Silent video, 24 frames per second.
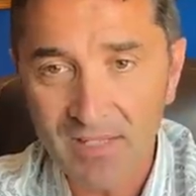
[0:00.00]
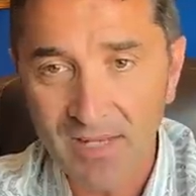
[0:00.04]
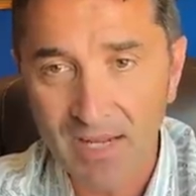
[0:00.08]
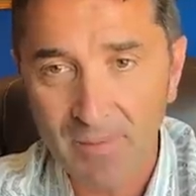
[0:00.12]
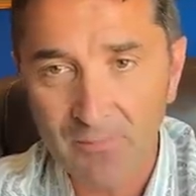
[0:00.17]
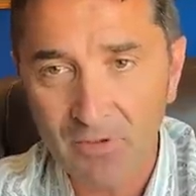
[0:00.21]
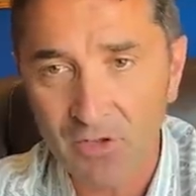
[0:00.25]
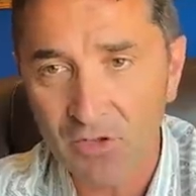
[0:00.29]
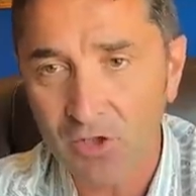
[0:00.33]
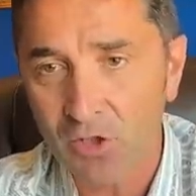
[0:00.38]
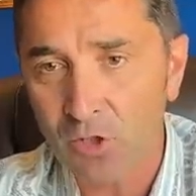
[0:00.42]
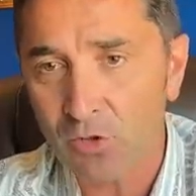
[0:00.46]

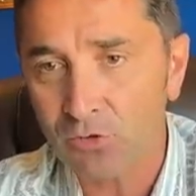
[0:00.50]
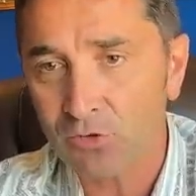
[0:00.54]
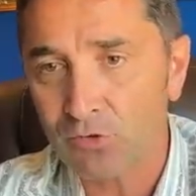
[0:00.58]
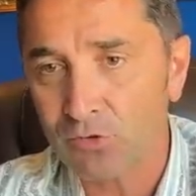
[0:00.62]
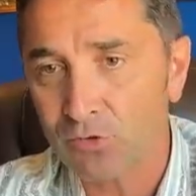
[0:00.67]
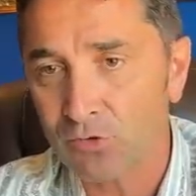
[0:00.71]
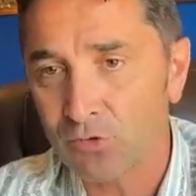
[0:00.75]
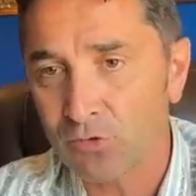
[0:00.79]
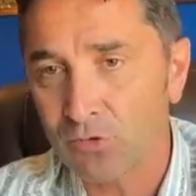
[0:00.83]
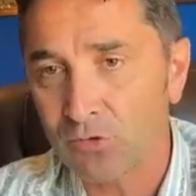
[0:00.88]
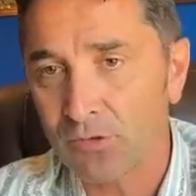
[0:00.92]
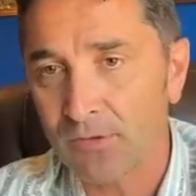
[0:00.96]
I'm going to go
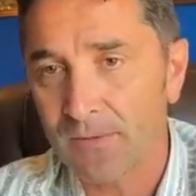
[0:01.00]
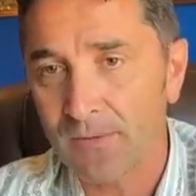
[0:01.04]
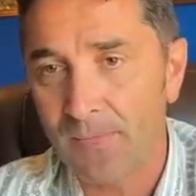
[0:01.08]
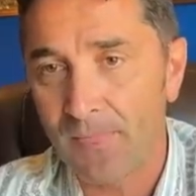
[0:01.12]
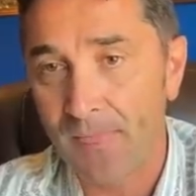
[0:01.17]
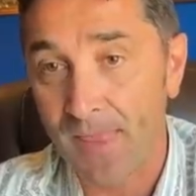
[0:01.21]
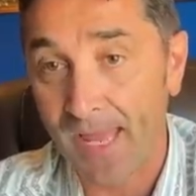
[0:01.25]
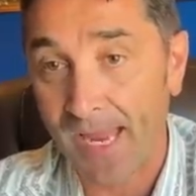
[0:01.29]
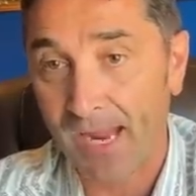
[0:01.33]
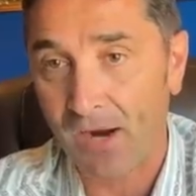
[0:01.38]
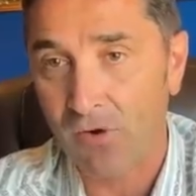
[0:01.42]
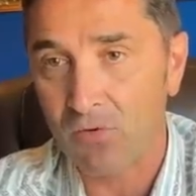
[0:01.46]
to
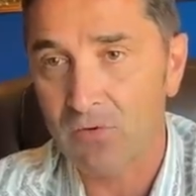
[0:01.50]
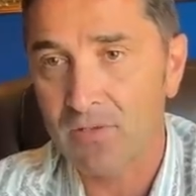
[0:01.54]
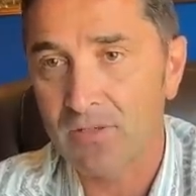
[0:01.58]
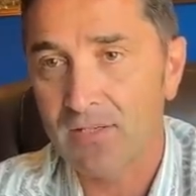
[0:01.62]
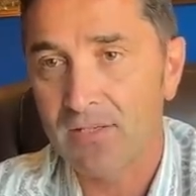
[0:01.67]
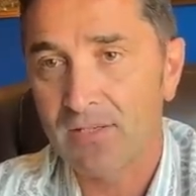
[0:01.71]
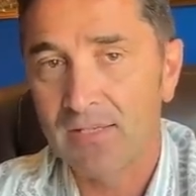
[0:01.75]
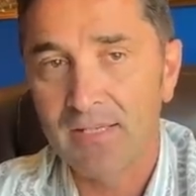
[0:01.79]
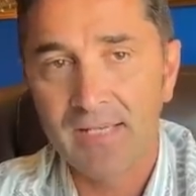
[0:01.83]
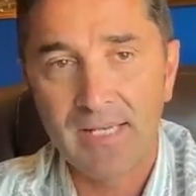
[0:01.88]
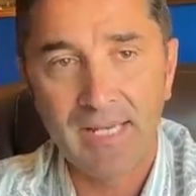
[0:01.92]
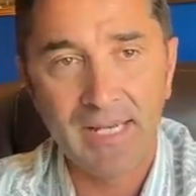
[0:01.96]
now
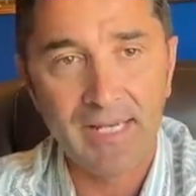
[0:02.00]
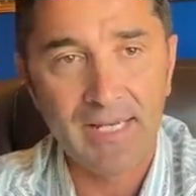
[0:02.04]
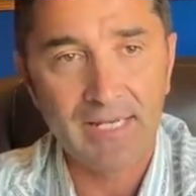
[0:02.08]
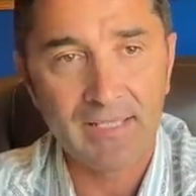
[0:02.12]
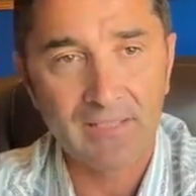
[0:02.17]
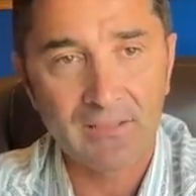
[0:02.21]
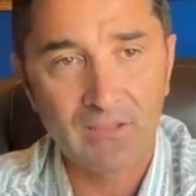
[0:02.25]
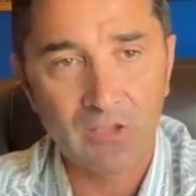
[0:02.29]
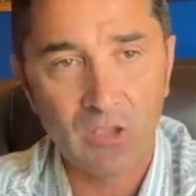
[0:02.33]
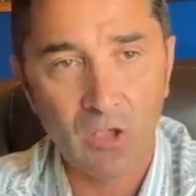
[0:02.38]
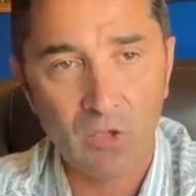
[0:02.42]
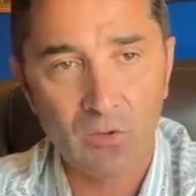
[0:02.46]

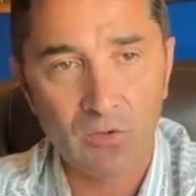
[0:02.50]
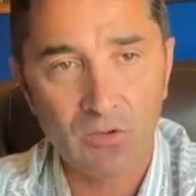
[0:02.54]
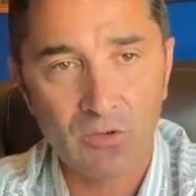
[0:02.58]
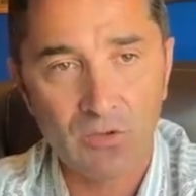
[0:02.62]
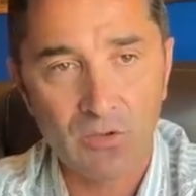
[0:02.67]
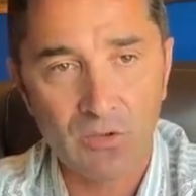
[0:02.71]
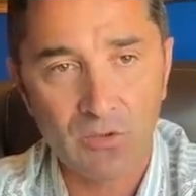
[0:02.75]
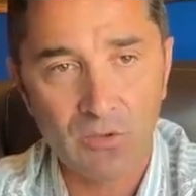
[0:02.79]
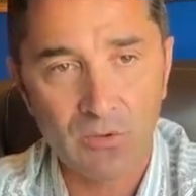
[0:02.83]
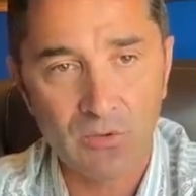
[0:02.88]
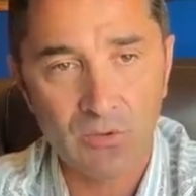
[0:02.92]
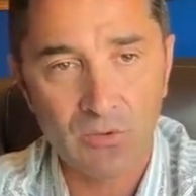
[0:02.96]
and go
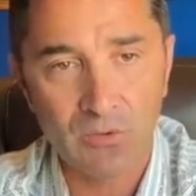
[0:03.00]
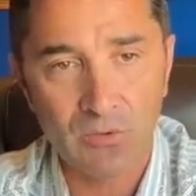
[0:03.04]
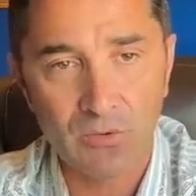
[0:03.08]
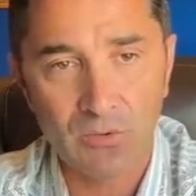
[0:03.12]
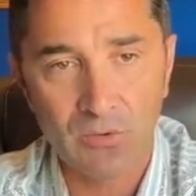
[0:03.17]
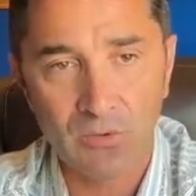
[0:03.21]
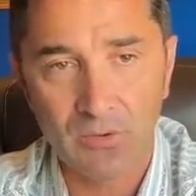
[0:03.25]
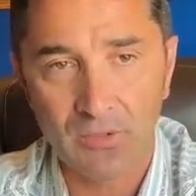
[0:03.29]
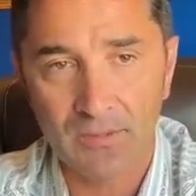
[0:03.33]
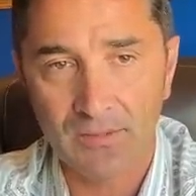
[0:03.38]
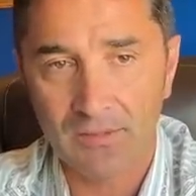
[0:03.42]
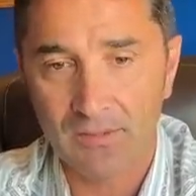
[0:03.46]

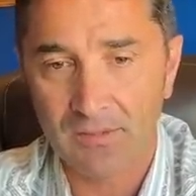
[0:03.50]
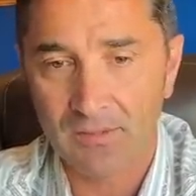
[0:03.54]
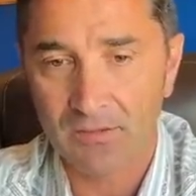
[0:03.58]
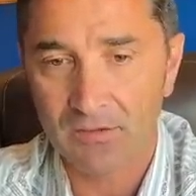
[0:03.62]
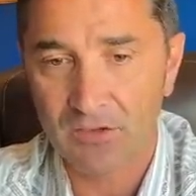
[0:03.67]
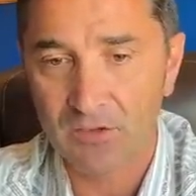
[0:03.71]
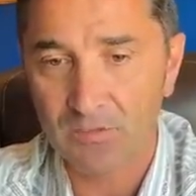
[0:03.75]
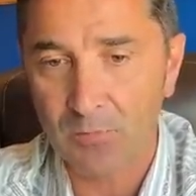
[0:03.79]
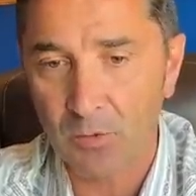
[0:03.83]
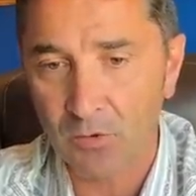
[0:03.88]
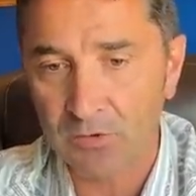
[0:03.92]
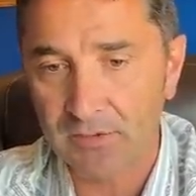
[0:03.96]
to
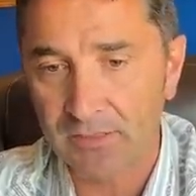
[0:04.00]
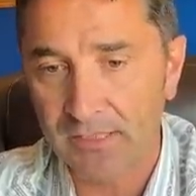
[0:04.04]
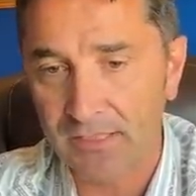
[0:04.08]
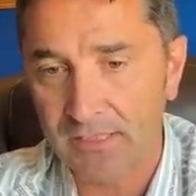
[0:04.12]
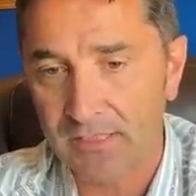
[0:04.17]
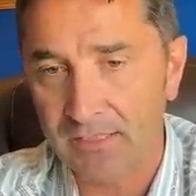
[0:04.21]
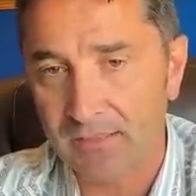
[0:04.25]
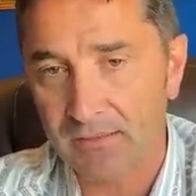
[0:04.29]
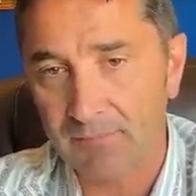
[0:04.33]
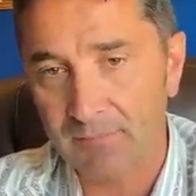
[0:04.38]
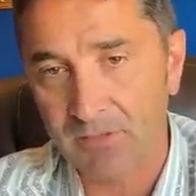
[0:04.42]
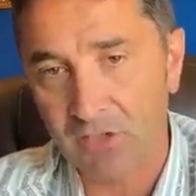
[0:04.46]

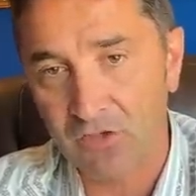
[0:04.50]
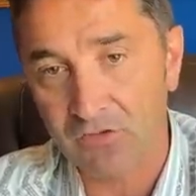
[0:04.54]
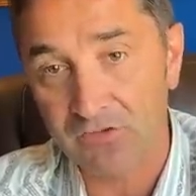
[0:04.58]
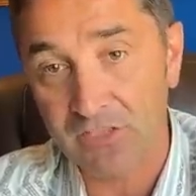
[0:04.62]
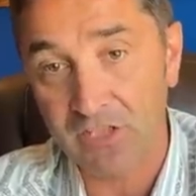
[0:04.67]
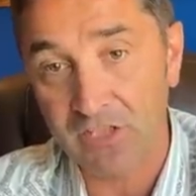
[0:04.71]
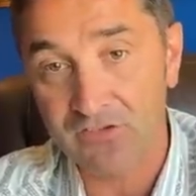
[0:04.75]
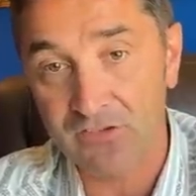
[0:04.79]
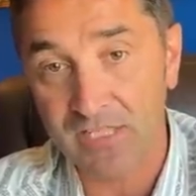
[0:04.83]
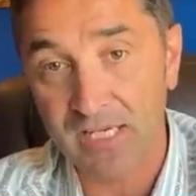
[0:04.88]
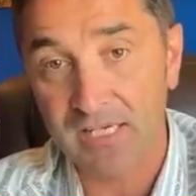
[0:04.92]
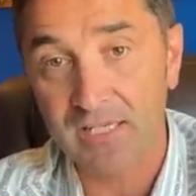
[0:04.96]
Sputnik because
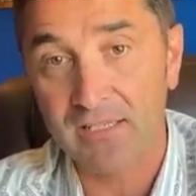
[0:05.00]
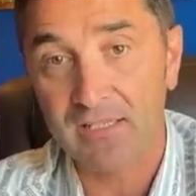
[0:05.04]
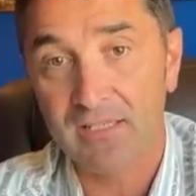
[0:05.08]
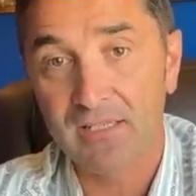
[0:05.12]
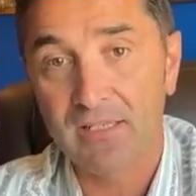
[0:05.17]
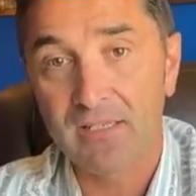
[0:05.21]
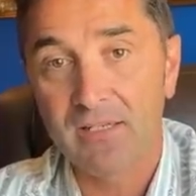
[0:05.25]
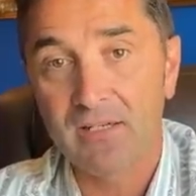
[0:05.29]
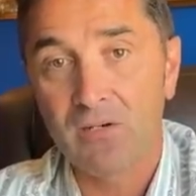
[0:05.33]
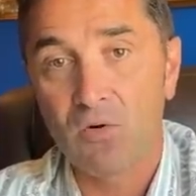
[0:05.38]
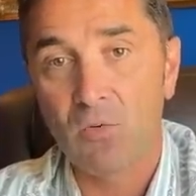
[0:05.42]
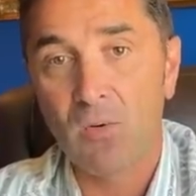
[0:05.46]
they say,
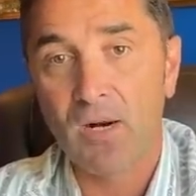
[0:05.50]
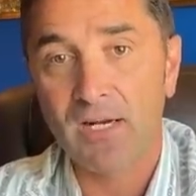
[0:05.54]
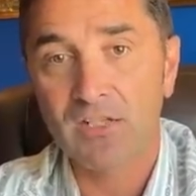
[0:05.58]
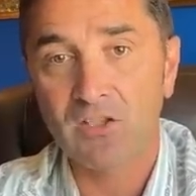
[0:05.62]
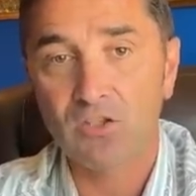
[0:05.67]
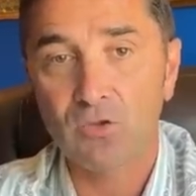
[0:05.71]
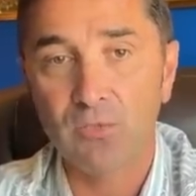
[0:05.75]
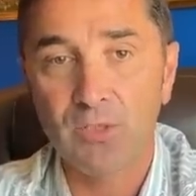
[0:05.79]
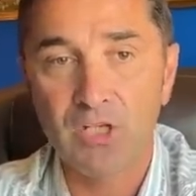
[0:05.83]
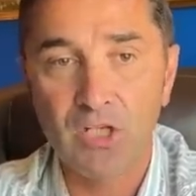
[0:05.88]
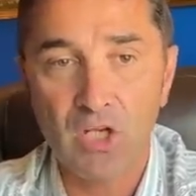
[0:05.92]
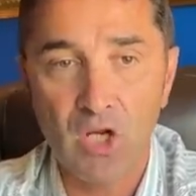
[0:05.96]
what
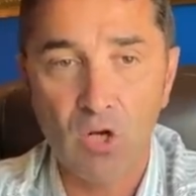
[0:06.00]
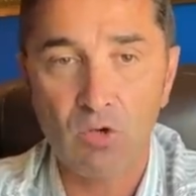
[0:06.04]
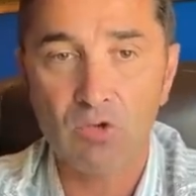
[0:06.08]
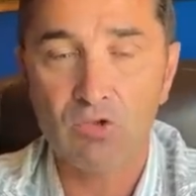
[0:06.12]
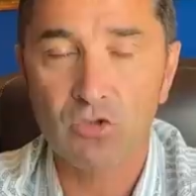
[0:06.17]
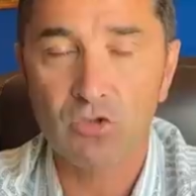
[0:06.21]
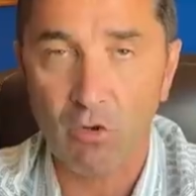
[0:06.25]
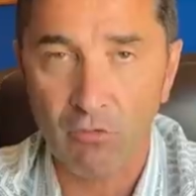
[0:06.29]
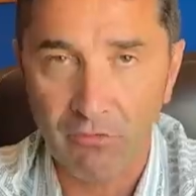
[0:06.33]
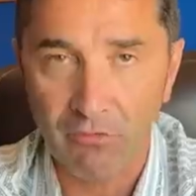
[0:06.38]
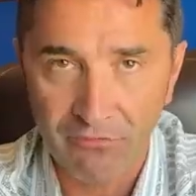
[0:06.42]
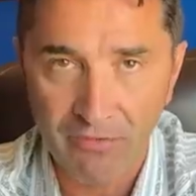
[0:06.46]
do we know
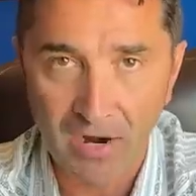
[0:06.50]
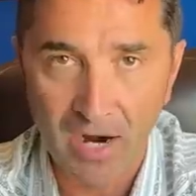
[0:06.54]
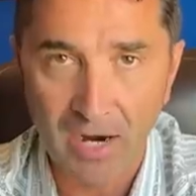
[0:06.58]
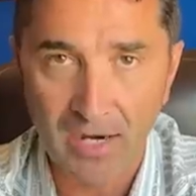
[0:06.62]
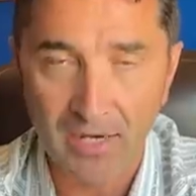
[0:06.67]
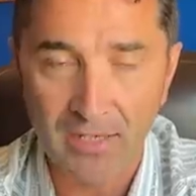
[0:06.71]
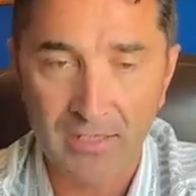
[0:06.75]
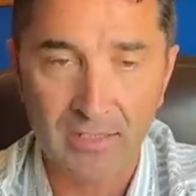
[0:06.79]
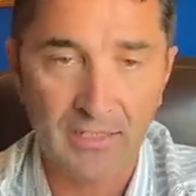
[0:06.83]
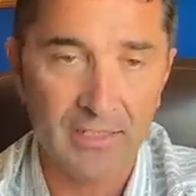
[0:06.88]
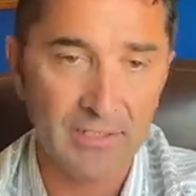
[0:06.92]
so far?